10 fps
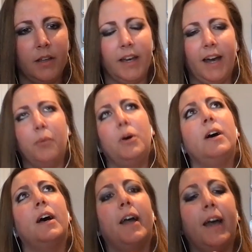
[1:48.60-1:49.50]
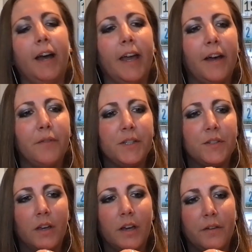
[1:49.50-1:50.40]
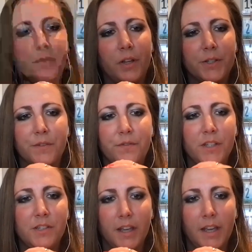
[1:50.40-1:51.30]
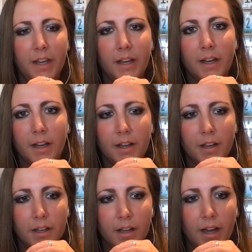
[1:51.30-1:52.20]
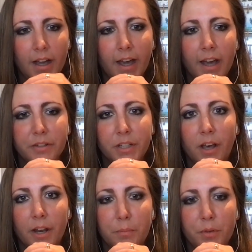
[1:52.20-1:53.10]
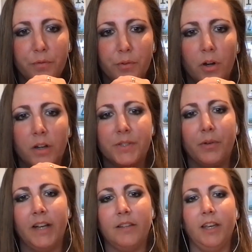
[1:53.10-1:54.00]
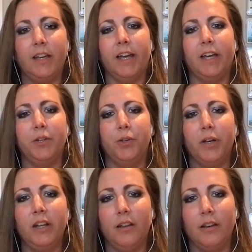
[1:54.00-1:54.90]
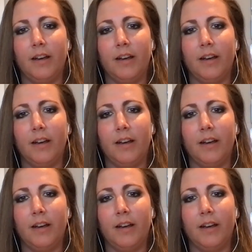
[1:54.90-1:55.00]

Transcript: Yeah, well, I have this philosophy saying I haven't done it before, so I think I can do it.